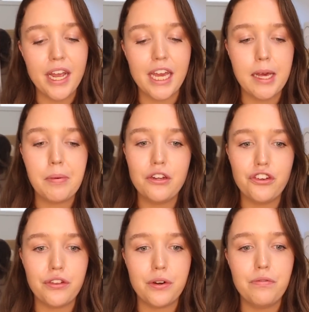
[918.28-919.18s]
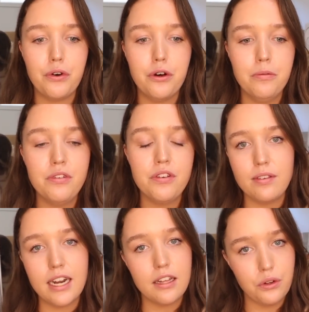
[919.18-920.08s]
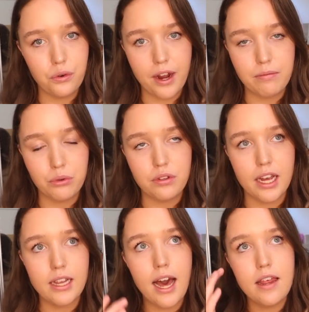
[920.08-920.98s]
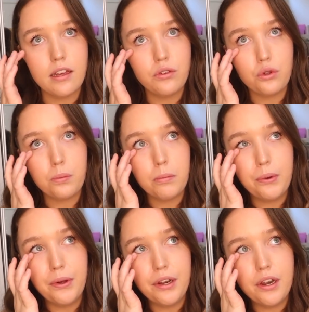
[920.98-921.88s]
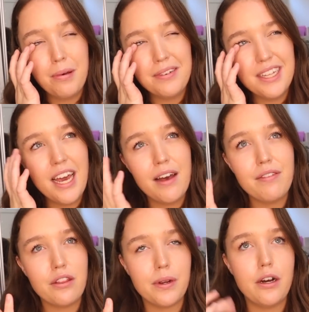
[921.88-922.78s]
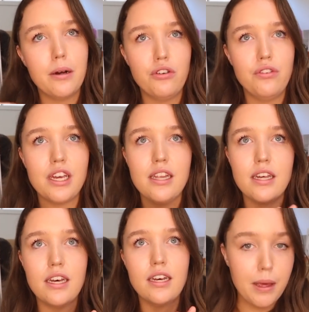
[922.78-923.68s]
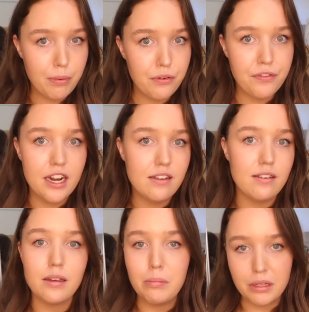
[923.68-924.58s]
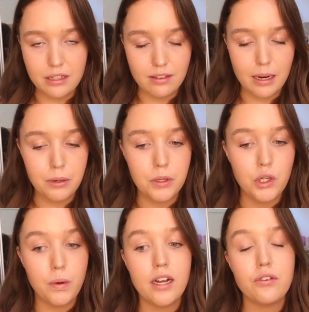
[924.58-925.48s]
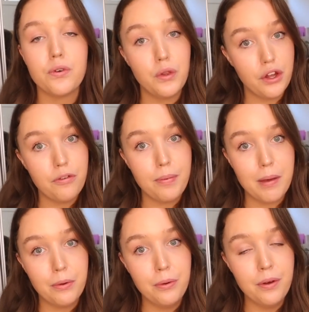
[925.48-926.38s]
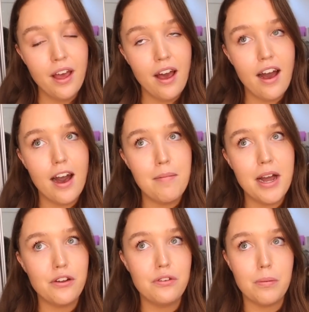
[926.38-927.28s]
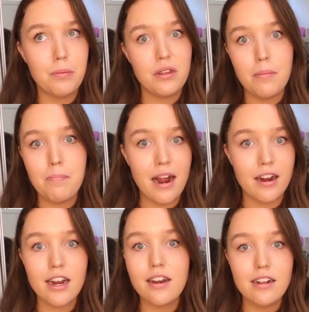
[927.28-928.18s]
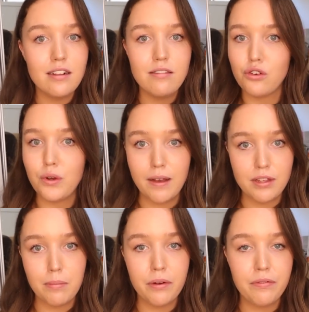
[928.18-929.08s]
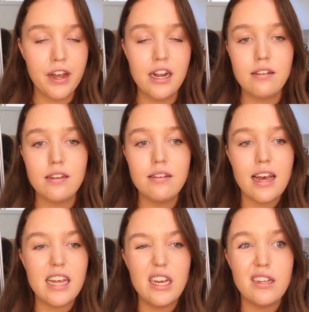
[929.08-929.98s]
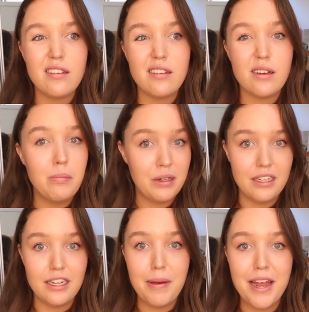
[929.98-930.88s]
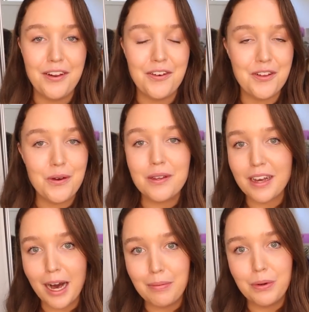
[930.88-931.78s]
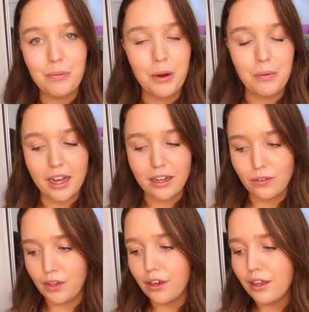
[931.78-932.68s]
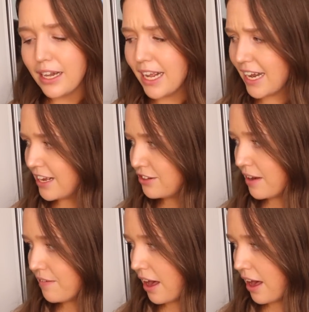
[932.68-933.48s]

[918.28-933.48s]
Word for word: and keeping each other informed, setting little ground rules like that, I think is super important. But really, you have like three options. You either keep your finances completely separate, which works for a lot of people. Um, I know some people that are married and still have separate finances. I think it's completely dependent on you as a couple and what works for you. Lily, do you have